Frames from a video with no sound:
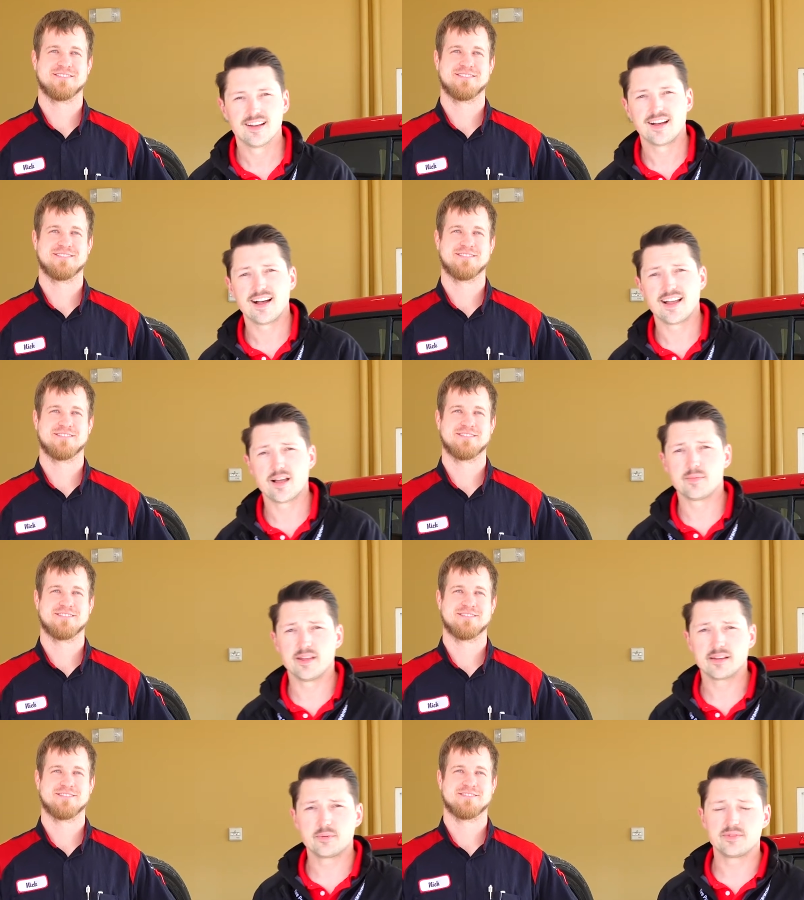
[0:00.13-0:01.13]
Speaker 1: Hi, I'm
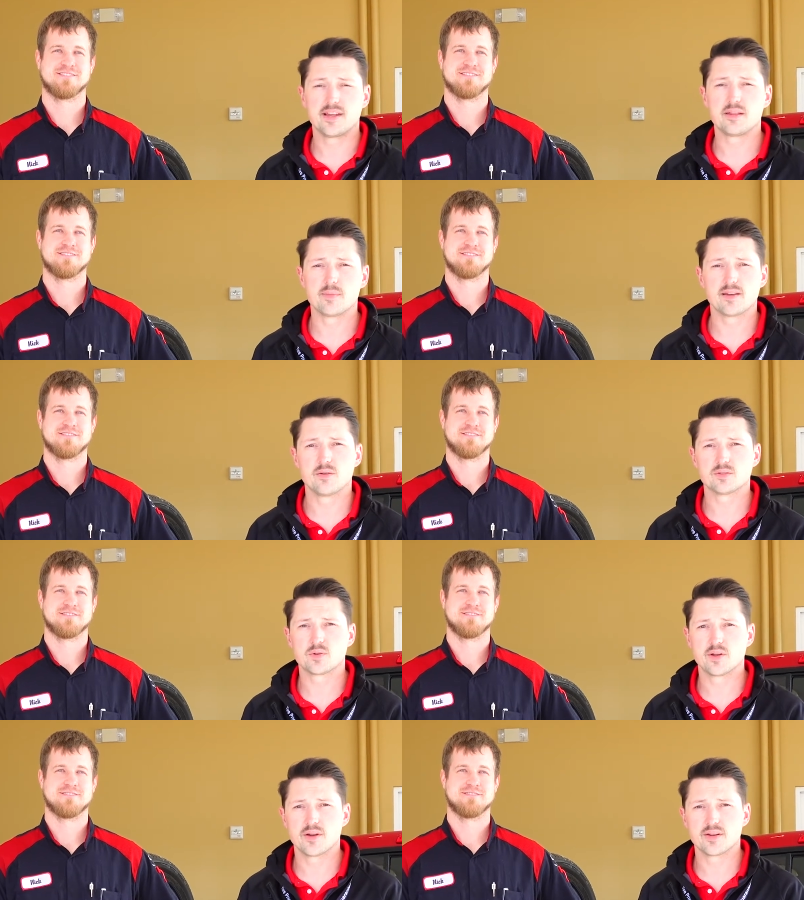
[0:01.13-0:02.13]
Nick with Denny Menholt
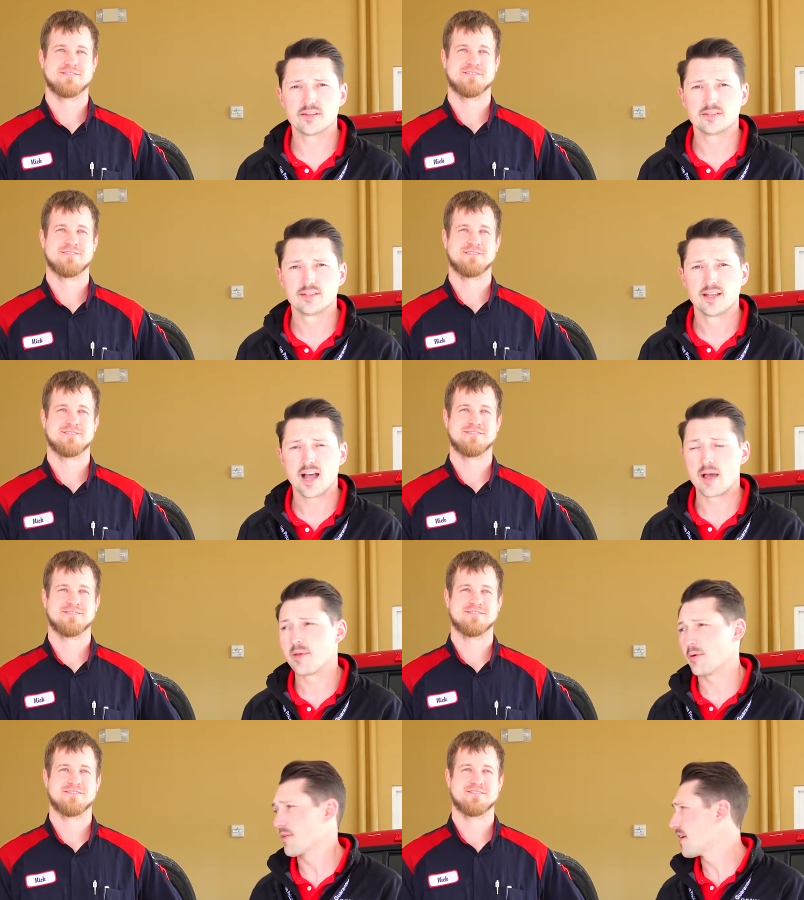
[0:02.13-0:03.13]
Toyota. I'm
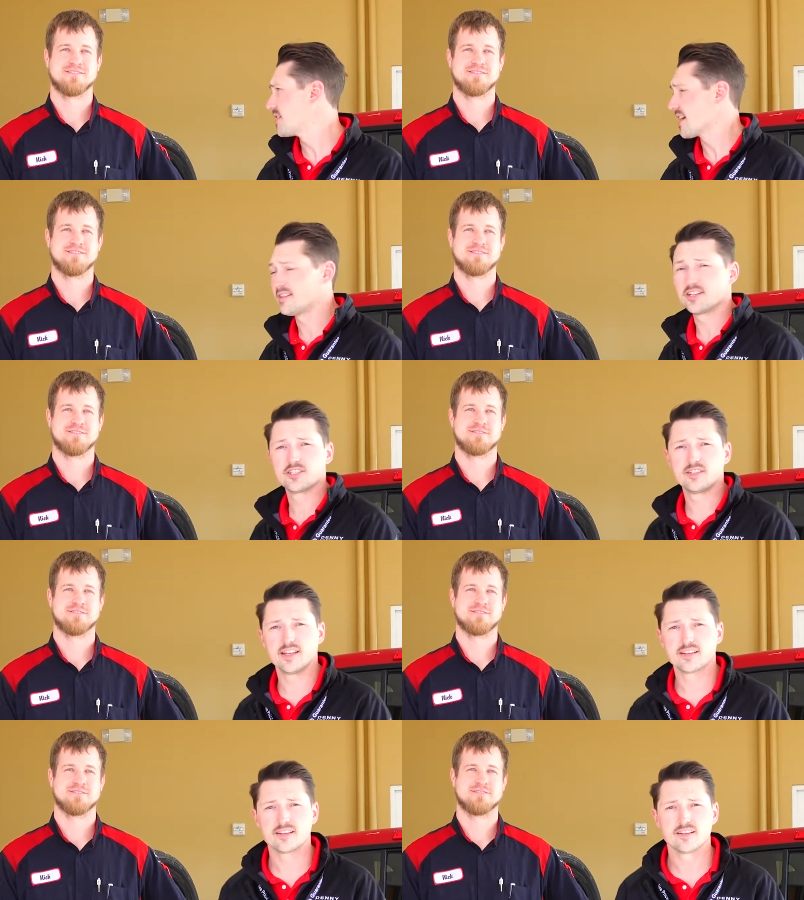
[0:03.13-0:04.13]
here with our technician,
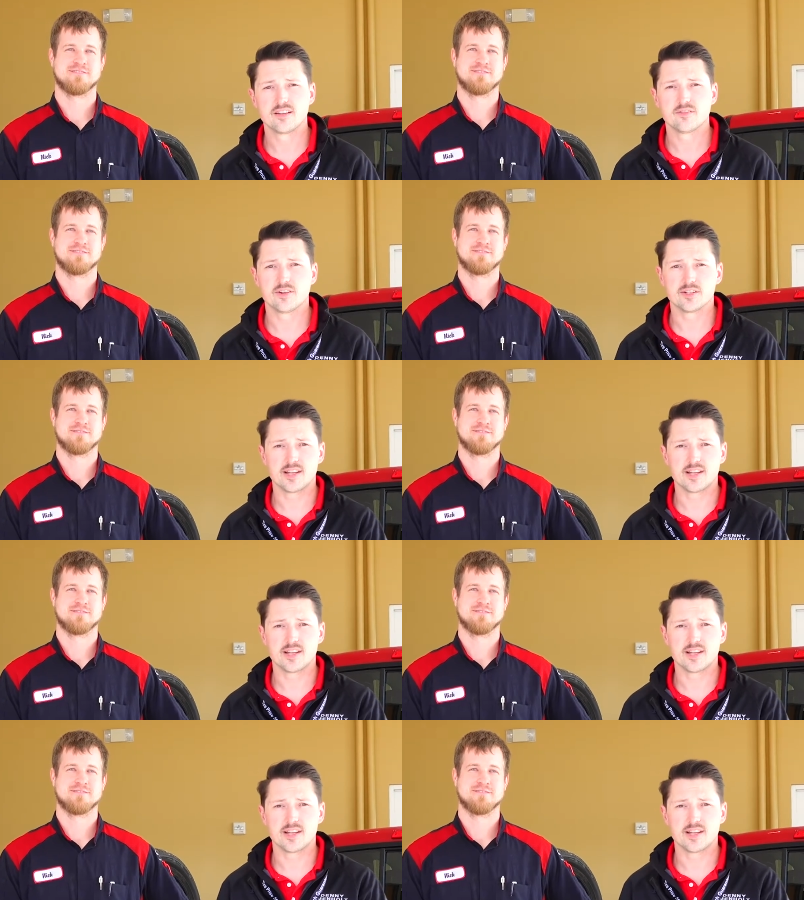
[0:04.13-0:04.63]
Nick, for your